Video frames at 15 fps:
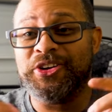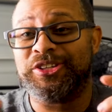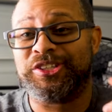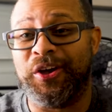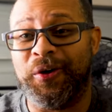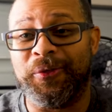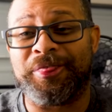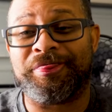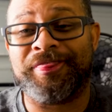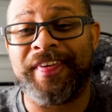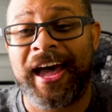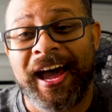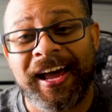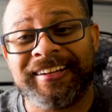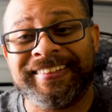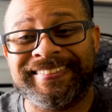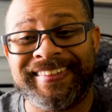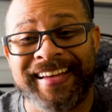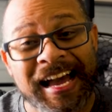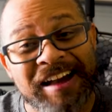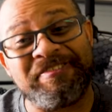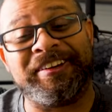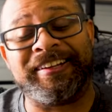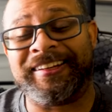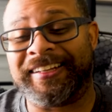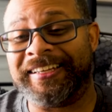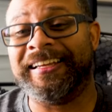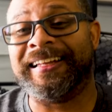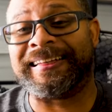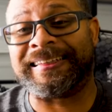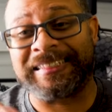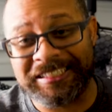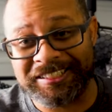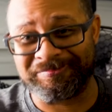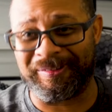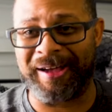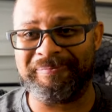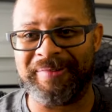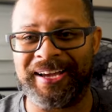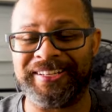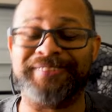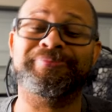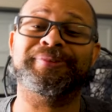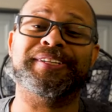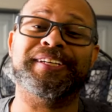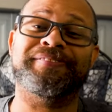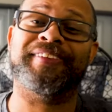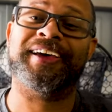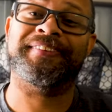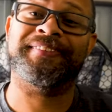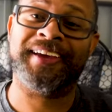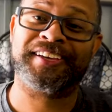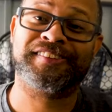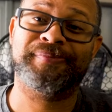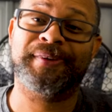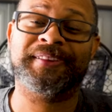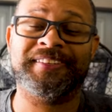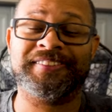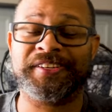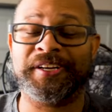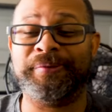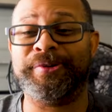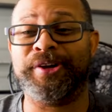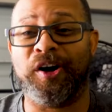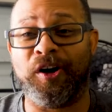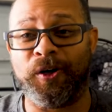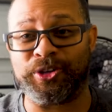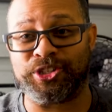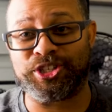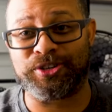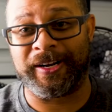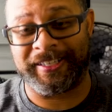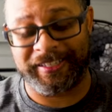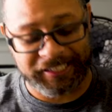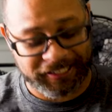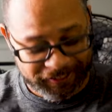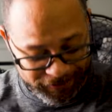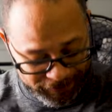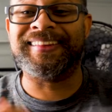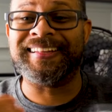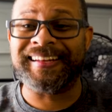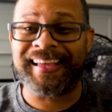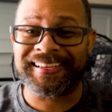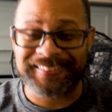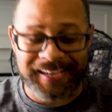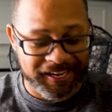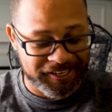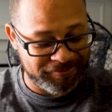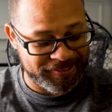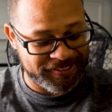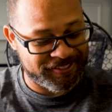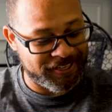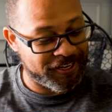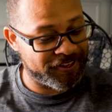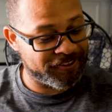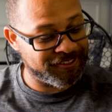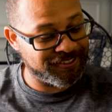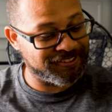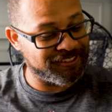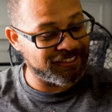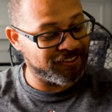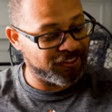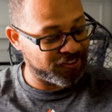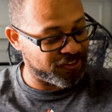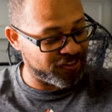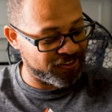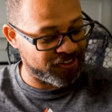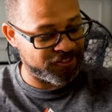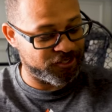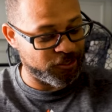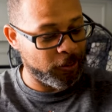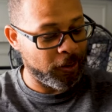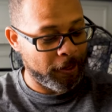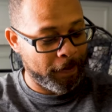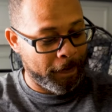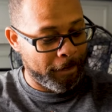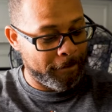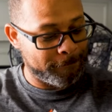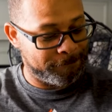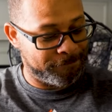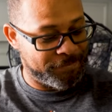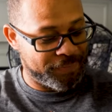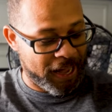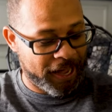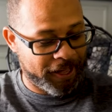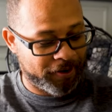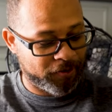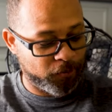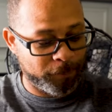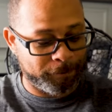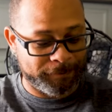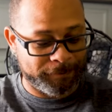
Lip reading: So that definitely leads my mind to believe that next month is going to be all Strike King. The next item inside here is the Lunker Hunter Battle